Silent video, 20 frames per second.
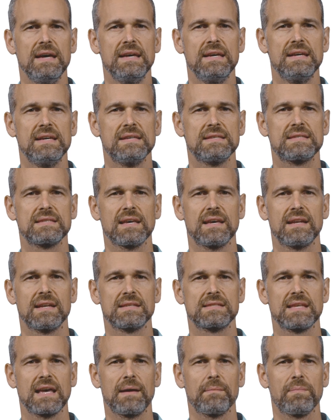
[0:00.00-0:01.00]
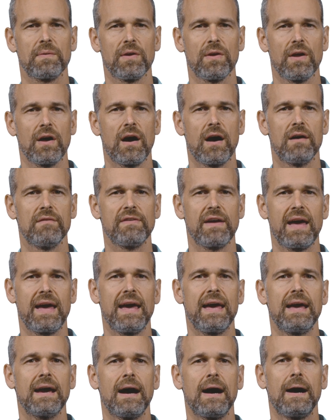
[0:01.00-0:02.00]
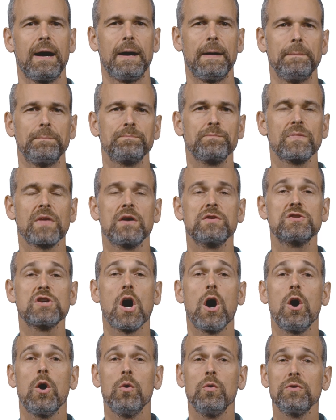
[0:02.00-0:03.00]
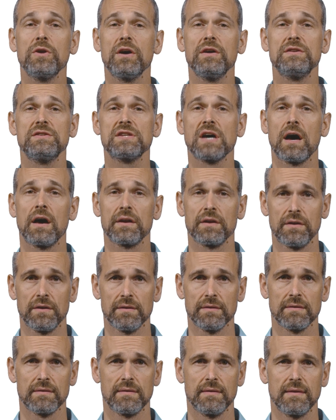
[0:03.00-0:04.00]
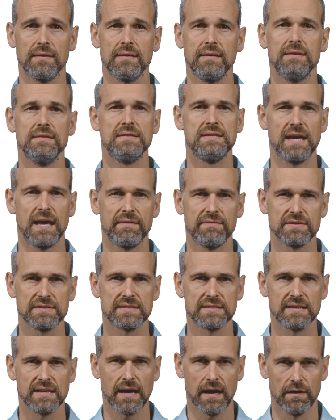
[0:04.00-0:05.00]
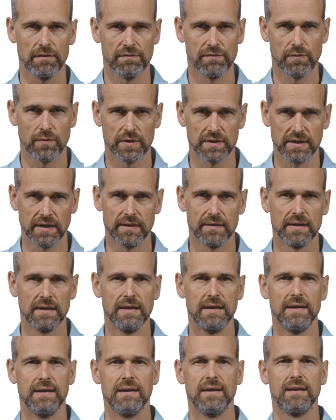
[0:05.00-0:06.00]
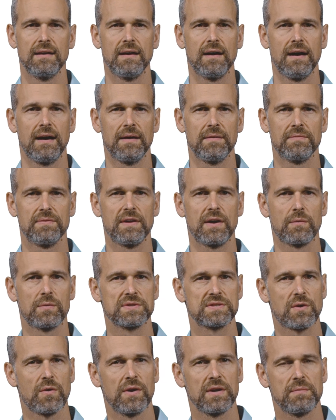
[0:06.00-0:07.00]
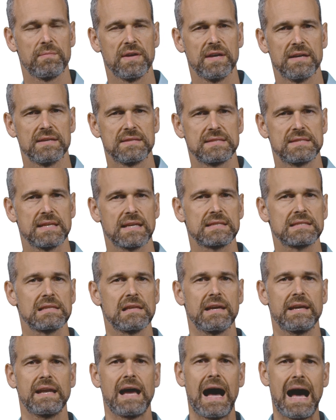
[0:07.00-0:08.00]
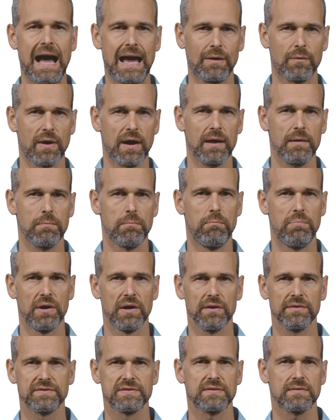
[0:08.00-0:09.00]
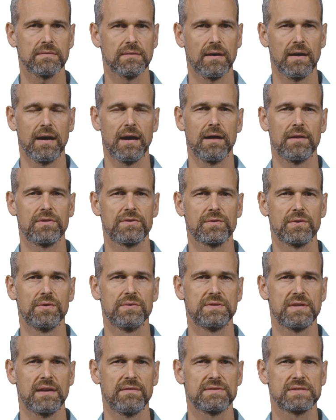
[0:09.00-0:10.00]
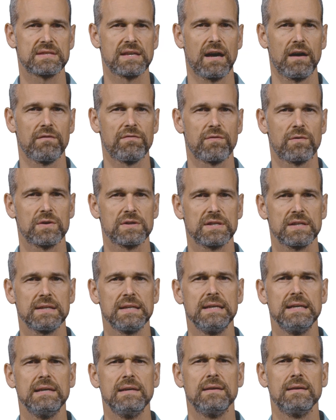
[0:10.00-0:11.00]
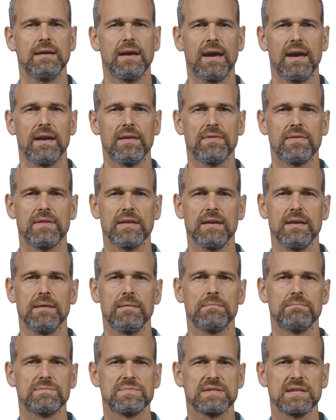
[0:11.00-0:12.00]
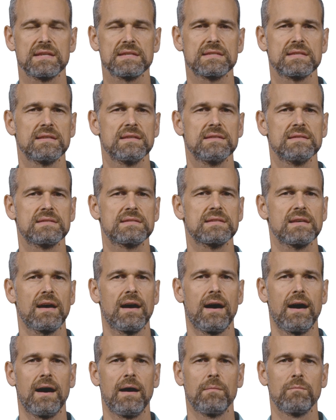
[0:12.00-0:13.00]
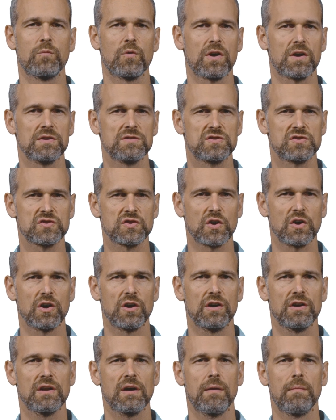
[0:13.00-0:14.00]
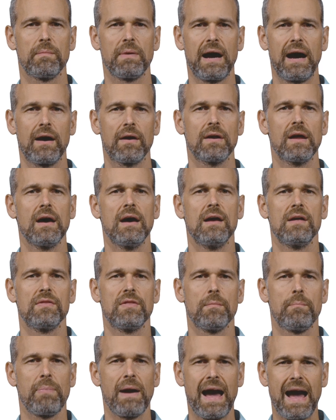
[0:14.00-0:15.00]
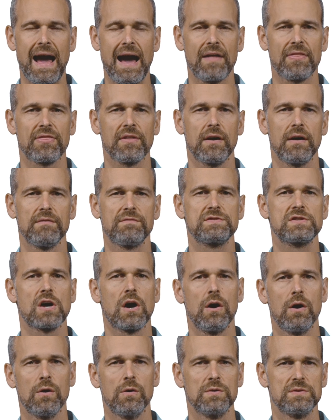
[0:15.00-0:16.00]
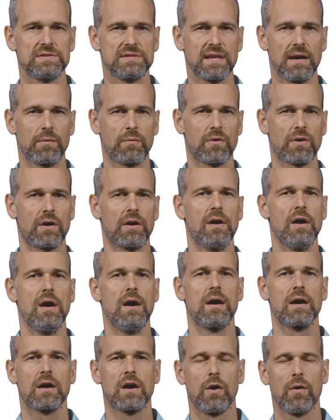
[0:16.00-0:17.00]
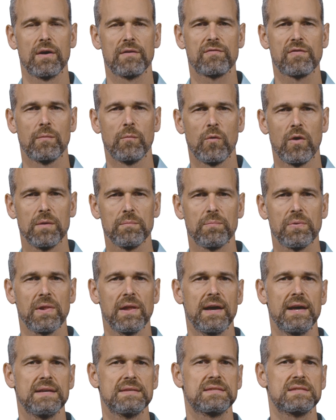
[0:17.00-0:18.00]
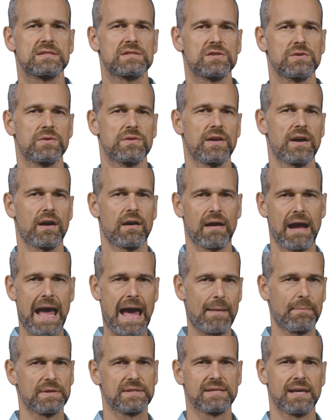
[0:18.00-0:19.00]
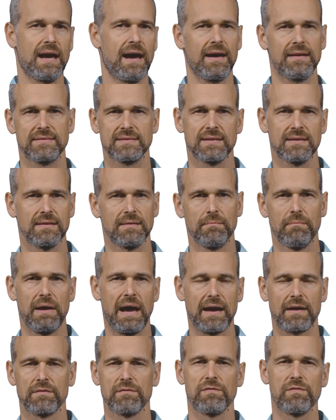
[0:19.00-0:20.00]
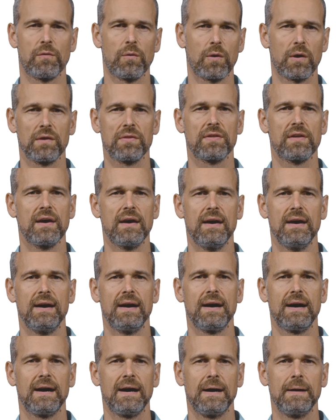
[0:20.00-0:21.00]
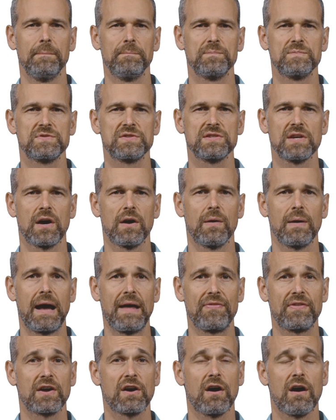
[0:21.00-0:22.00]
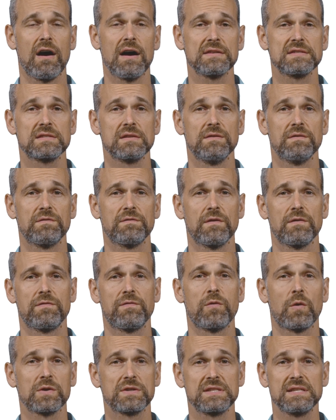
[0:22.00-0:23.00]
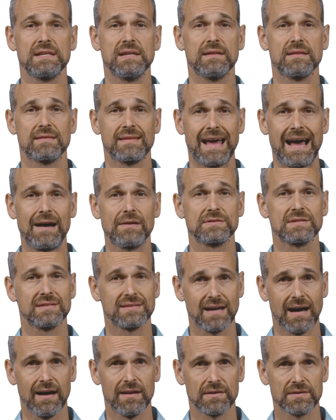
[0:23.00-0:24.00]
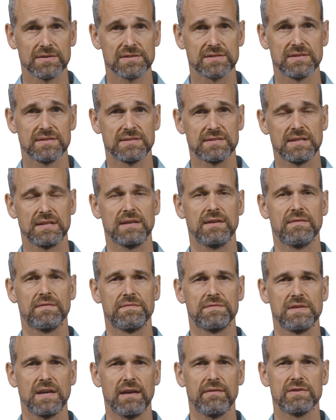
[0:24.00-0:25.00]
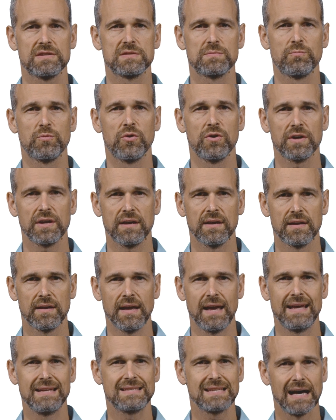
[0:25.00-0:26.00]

is an example of a um, toad tunnel in Davis, California. Uh, there was going to be a six lane highway built uh, through Davis, California, and the citizens um, were concerned about the path of toads that were going from one place to their habitat back and forth. Um, so, at the cost of $14,000, the city of Davis put in a